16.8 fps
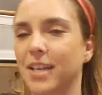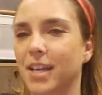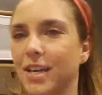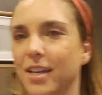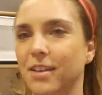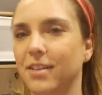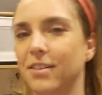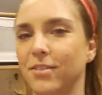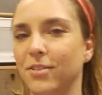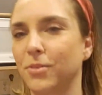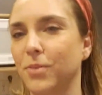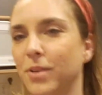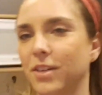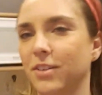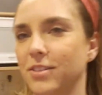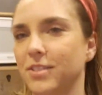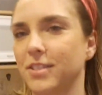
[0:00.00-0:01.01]
I don't know
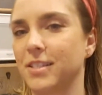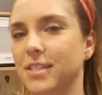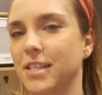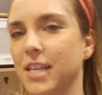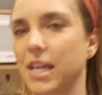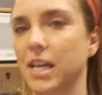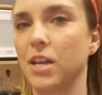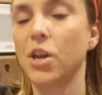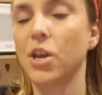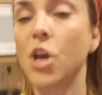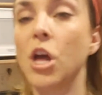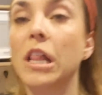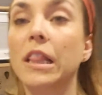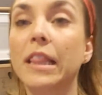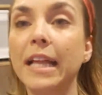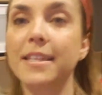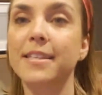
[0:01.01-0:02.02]
what else to say.
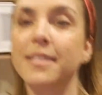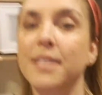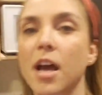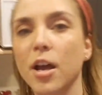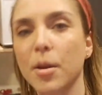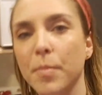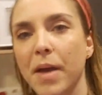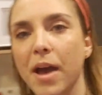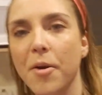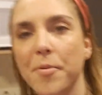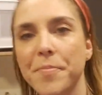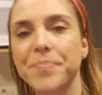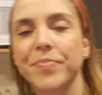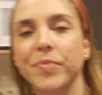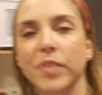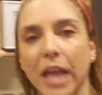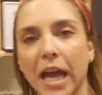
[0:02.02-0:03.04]
Let's talk
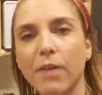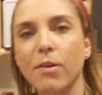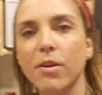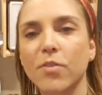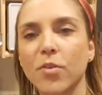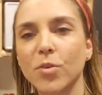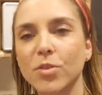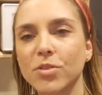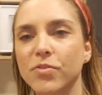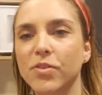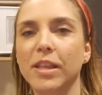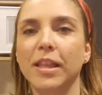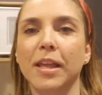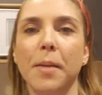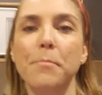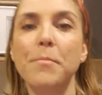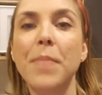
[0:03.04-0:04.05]
about how everyone's
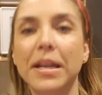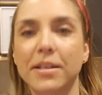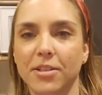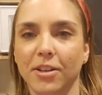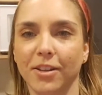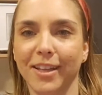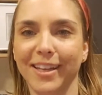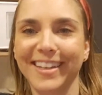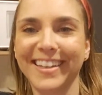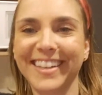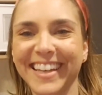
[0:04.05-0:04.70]
feeling mentally.